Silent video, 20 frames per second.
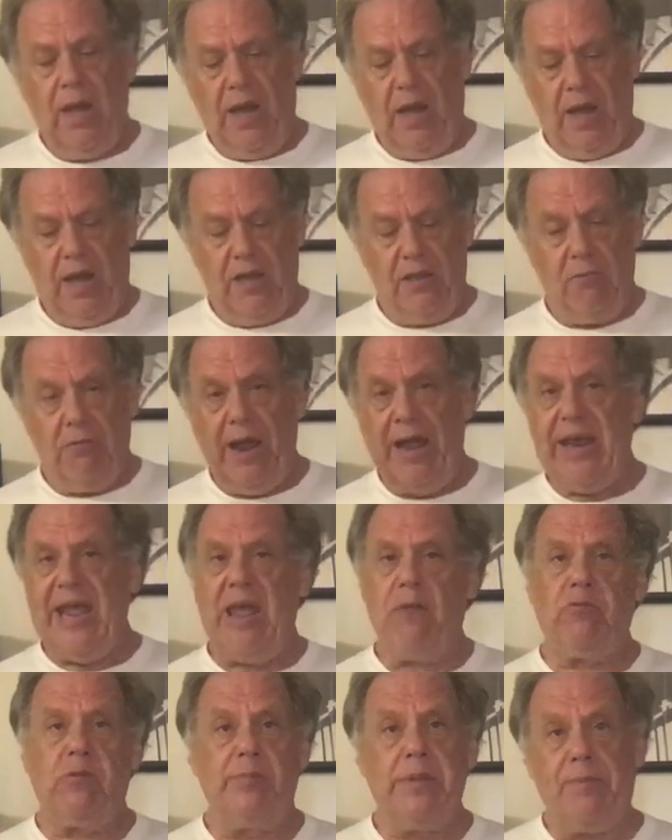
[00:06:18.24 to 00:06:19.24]
uh, the right
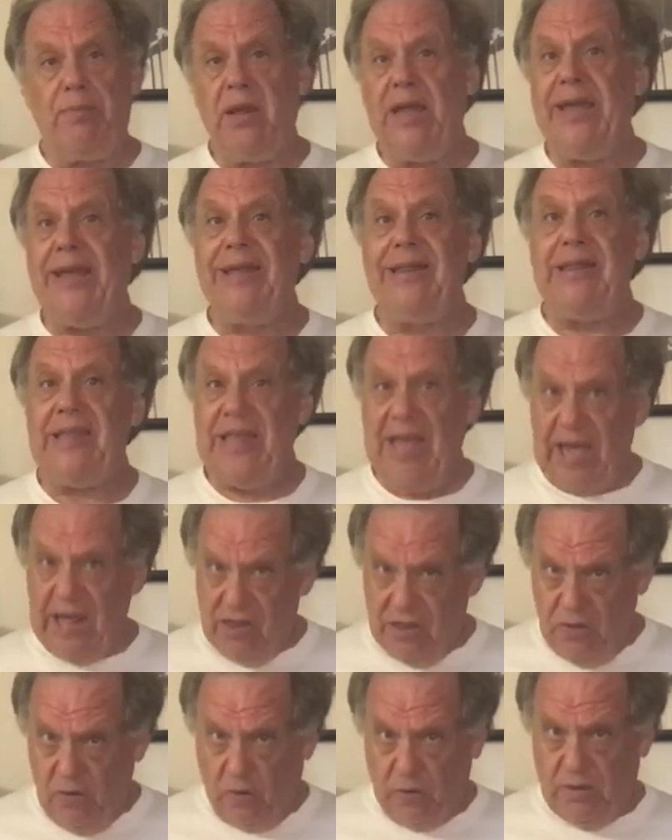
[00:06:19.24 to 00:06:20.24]
hand will be playing the
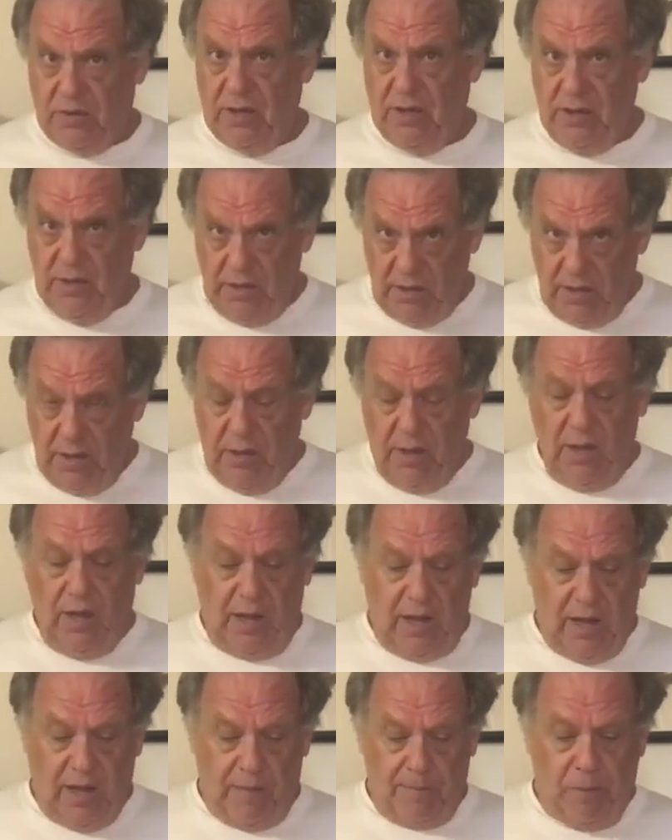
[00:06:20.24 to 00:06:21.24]
eighth note
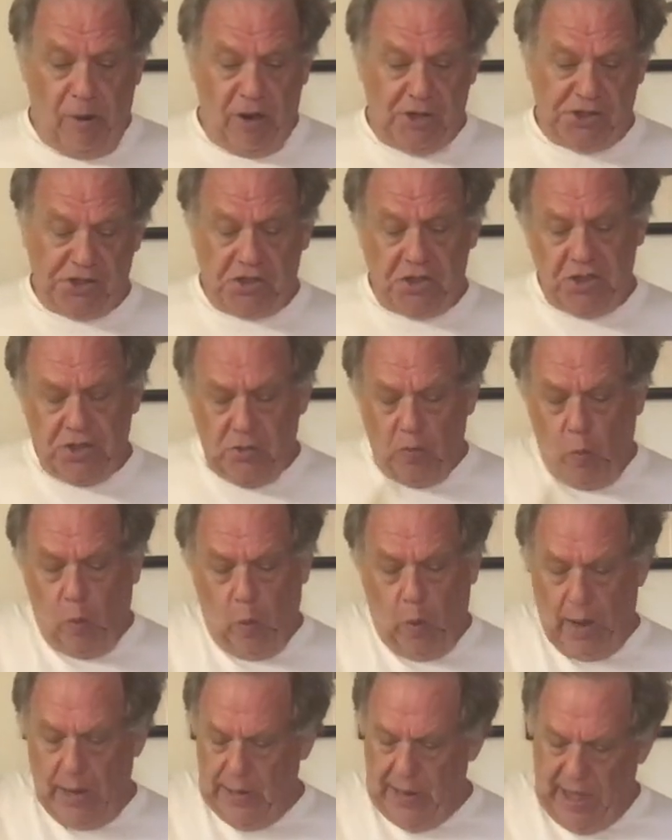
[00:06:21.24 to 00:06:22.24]
uh, partials.
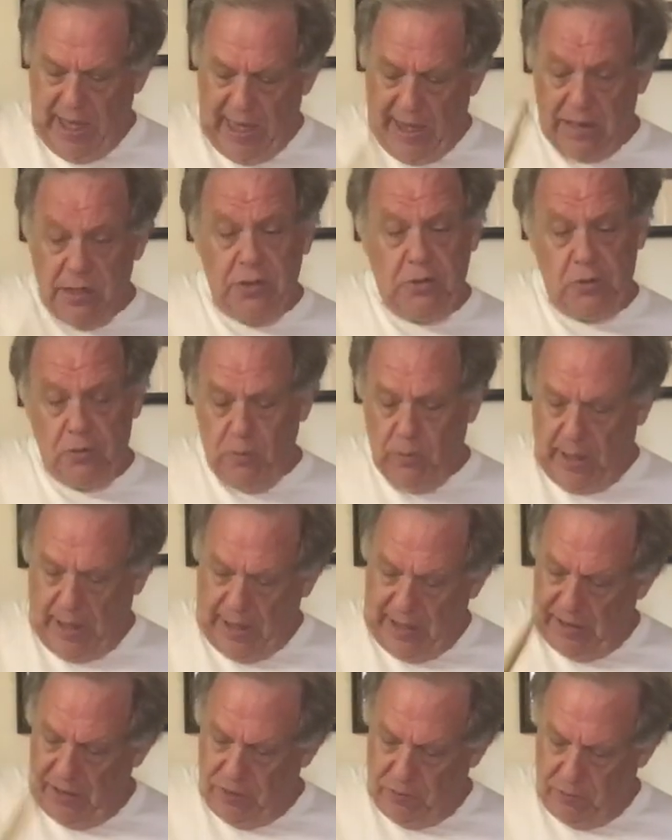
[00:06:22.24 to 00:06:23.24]
One and two
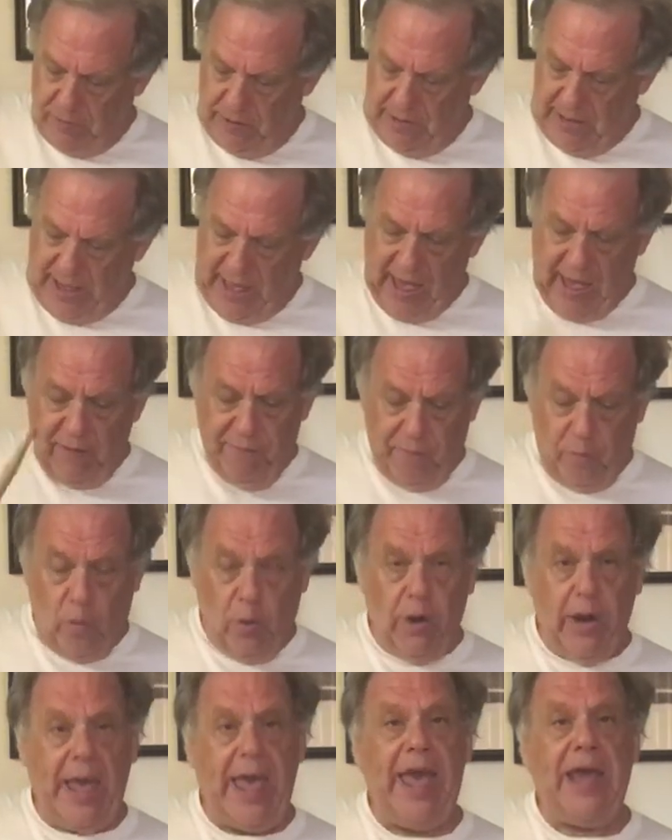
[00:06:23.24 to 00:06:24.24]
and three and
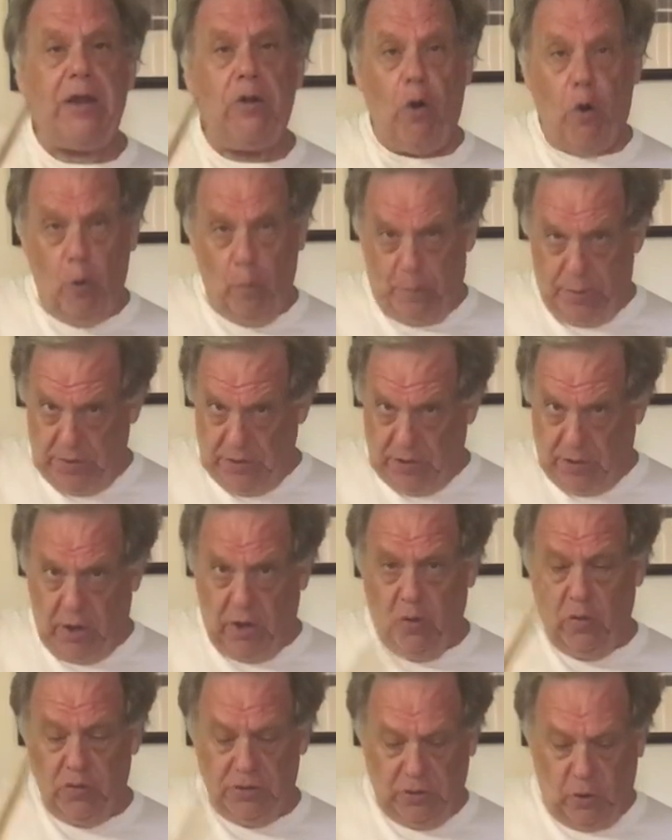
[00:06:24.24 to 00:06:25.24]
four and open,
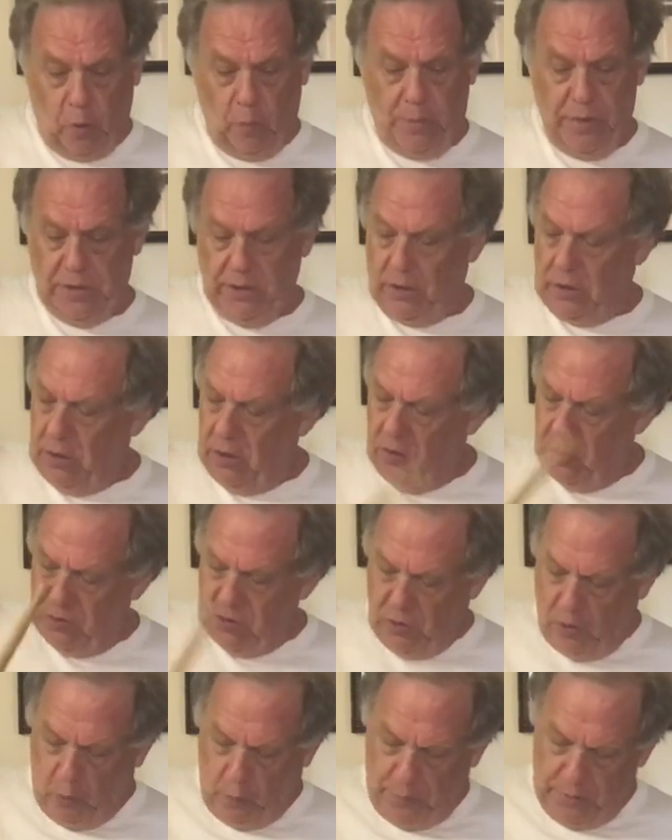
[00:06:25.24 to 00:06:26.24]
close, open,
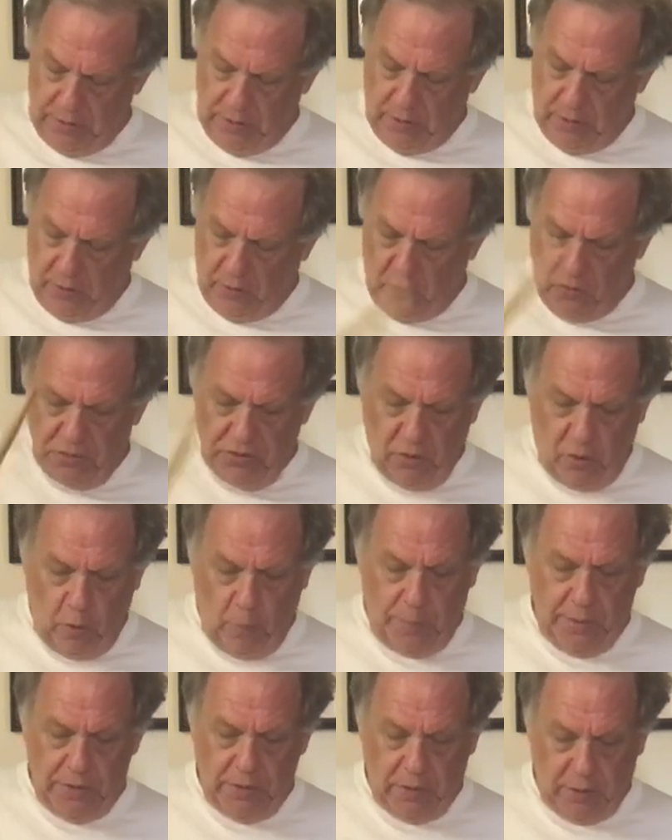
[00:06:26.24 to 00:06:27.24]
close, open, close,
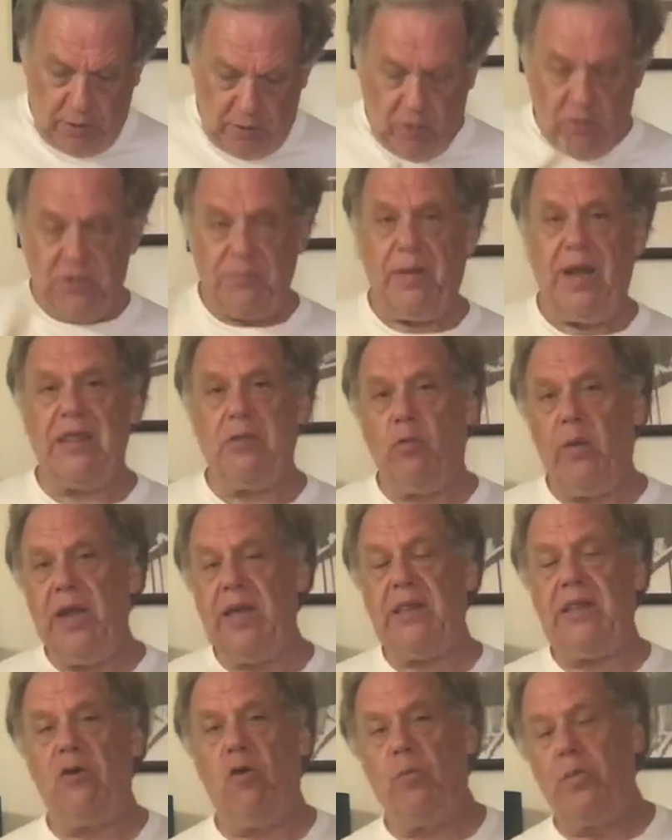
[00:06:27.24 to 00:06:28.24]
open, close. By the
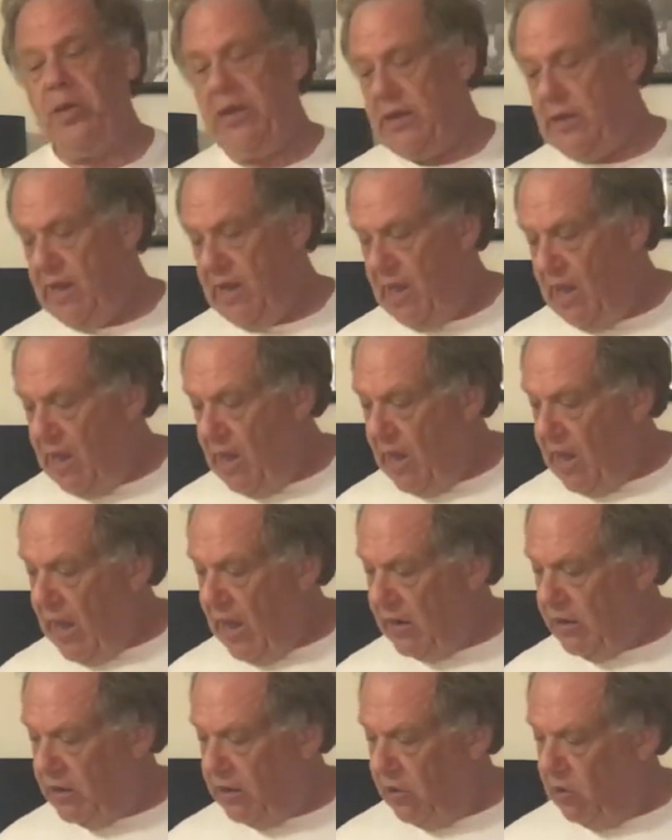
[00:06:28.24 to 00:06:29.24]
way, the opening
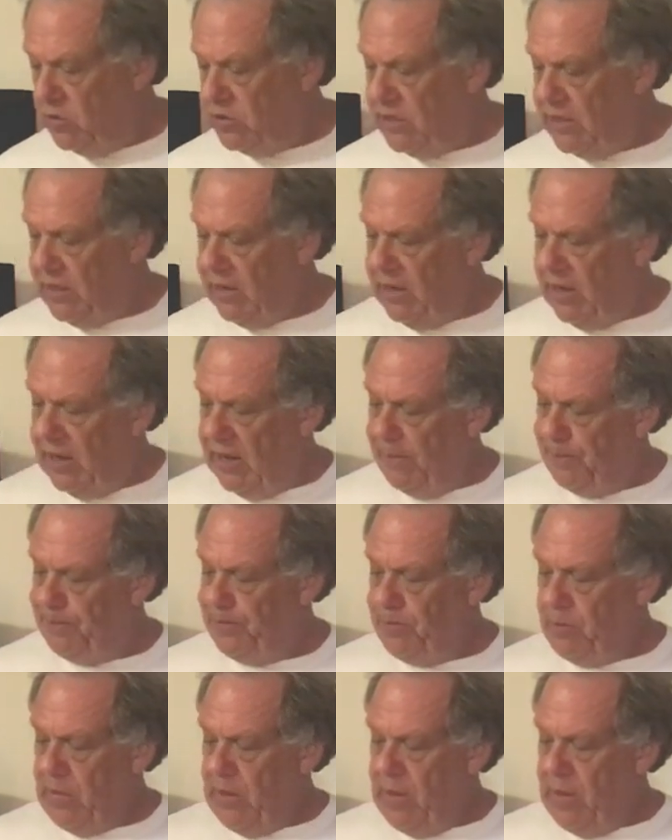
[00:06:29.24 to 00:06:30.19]
and closing um,